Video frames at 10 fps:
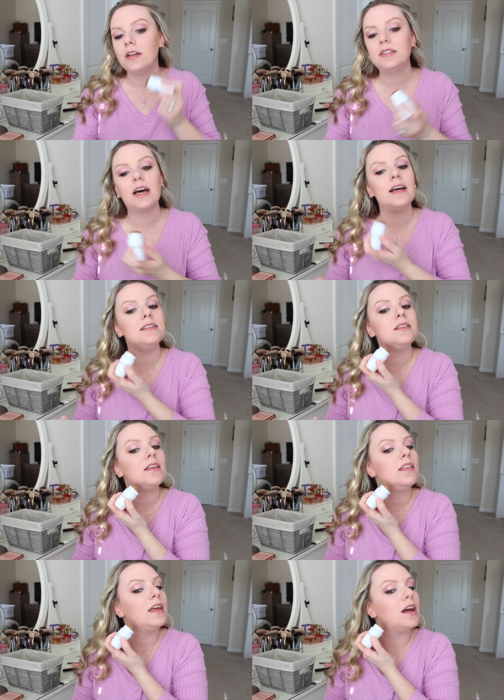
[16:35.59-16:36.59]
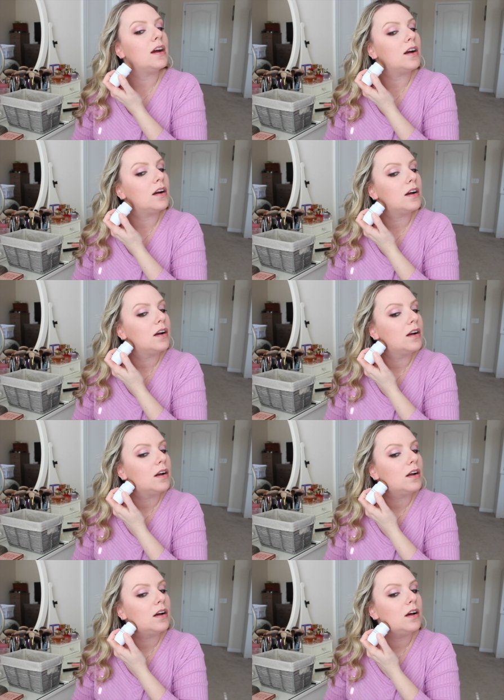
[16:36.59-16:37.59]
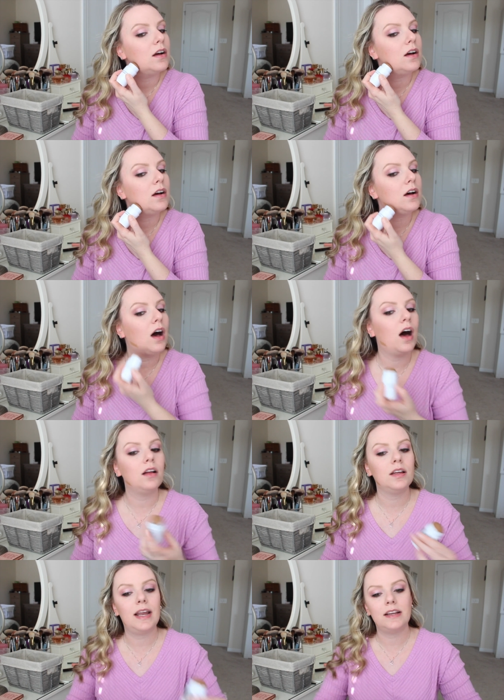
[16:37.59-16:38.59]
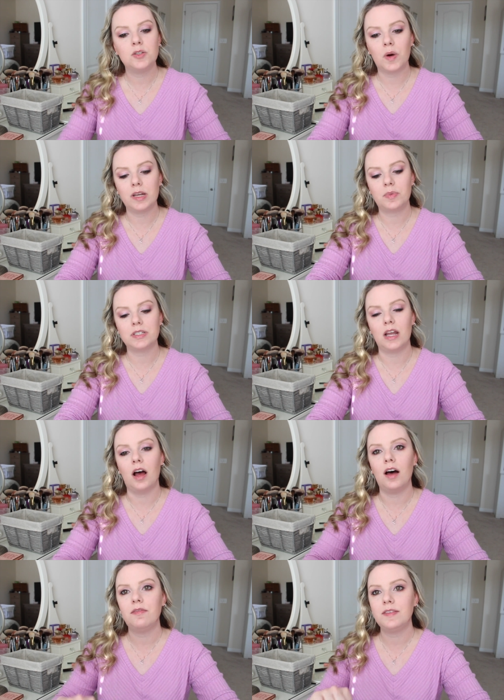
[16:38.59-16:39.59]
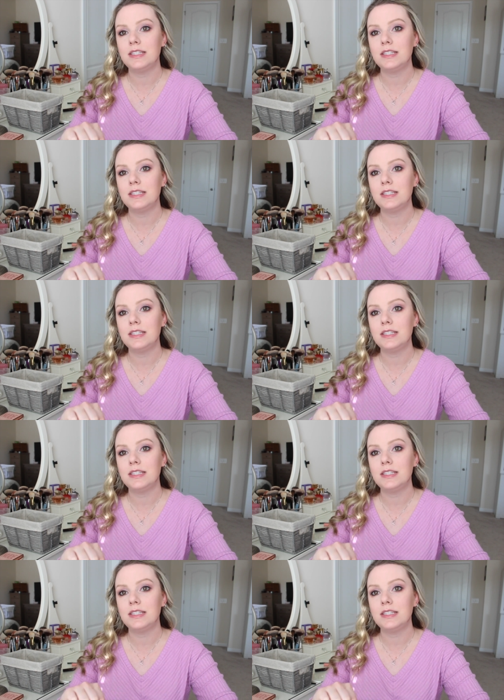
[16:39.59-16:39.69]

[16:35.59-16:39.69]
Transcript: does their holiday 20% off